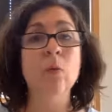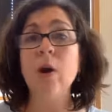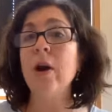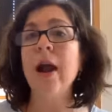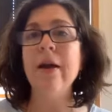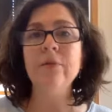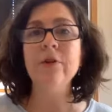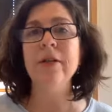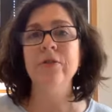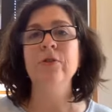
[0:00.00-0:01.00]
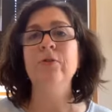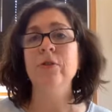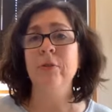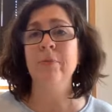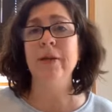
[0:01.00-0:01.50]
Wherever it is you do
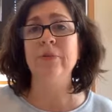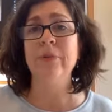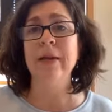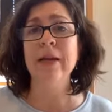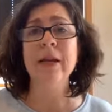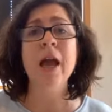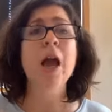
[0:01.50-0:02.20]
your best reading,